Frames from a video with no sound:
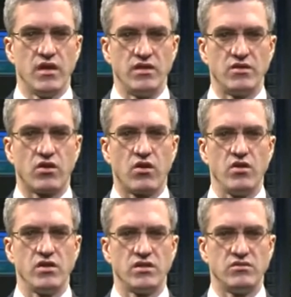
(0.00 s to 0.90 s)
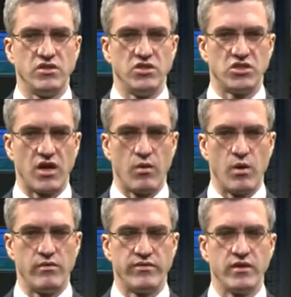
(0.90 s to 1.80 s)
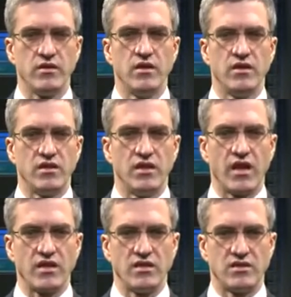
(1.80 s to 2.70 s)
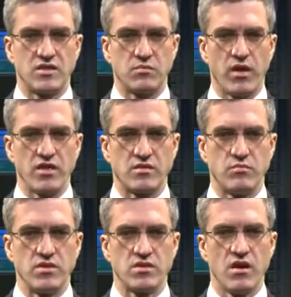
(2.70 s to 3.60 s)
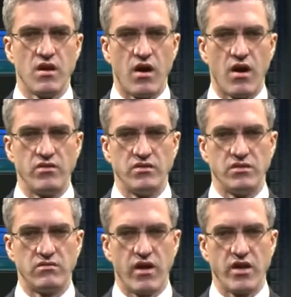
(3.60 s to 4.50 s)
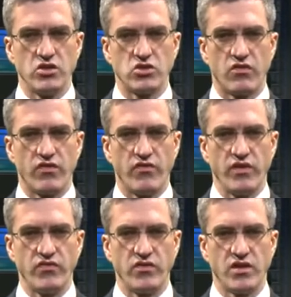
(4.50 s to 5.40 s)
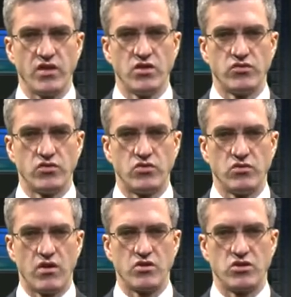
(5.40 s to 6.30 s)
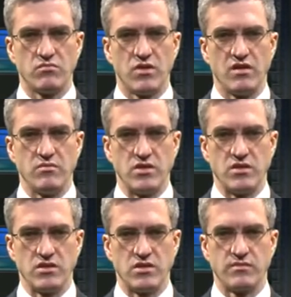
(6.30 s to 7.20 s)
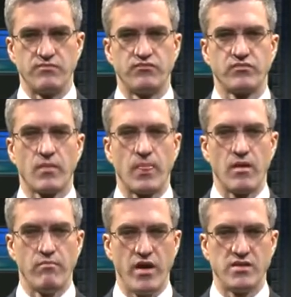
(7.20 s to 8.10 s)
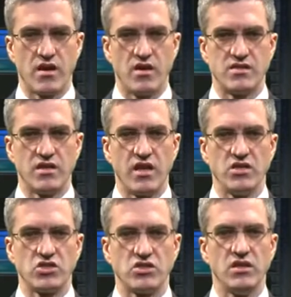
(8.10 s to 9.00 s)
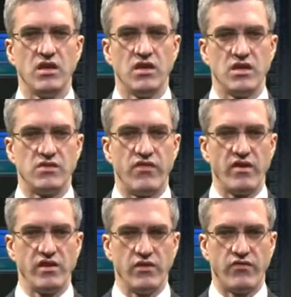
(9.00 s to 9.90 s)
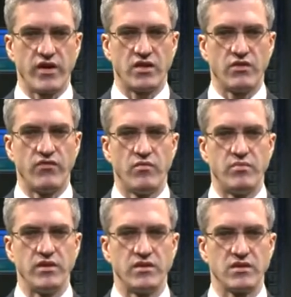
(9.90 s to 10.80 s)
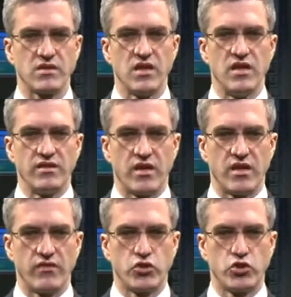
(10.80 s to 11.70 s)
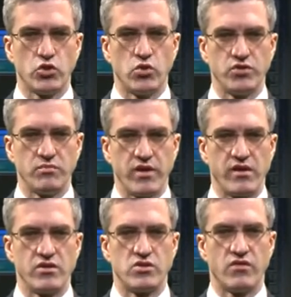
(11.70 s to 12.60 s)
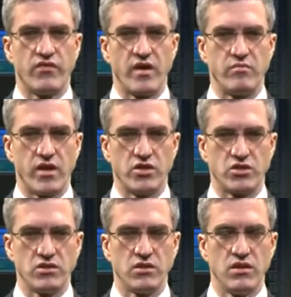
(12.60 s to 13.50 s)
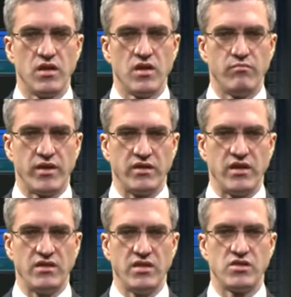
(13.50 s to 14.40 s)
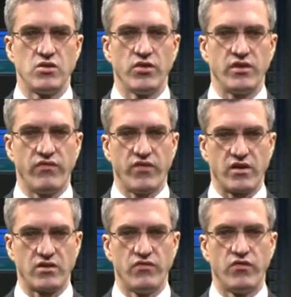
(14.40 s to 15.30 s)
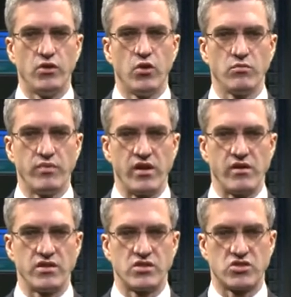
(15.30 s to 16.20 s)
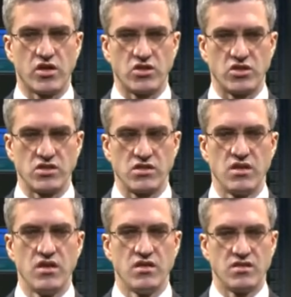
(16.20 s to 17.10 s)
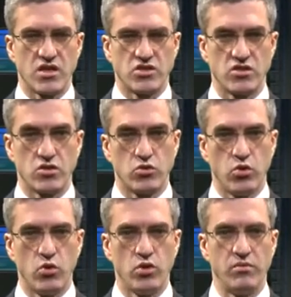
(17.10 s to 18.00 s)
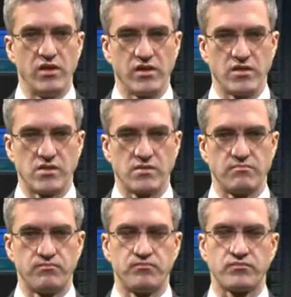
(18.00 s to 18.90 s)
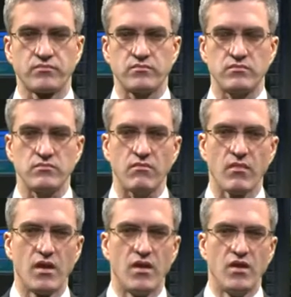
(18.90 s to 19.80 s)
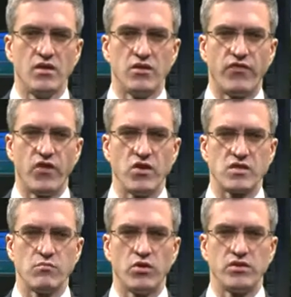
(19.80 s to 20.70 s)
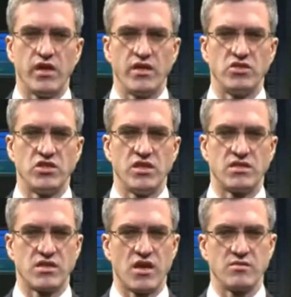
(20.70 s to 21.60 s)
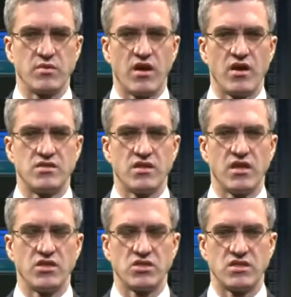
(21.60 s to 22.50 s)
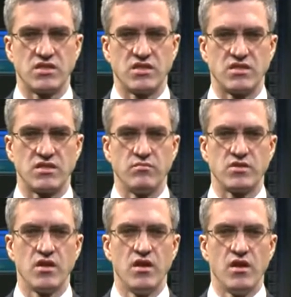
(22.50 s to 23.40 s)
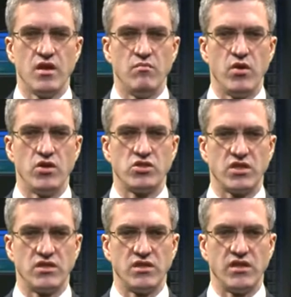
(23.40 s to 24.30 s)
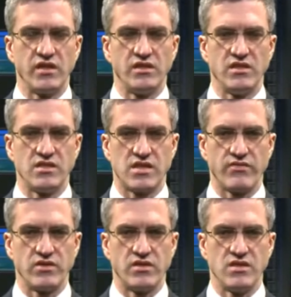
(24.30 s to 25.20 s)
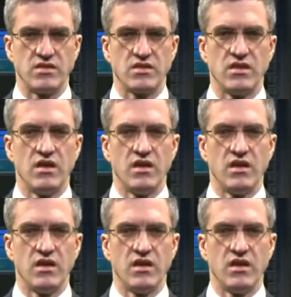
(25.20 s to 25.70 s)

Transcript: In the Groningen region, however, the likely displacements are in the range of 50 to 200 millimeters. Base isolation is very effective for buildings that have short periods of vibration, but it is not effective for long period structures, such as tall buildings. The first modern engineered seismic isolation systems emerged in the 1970s,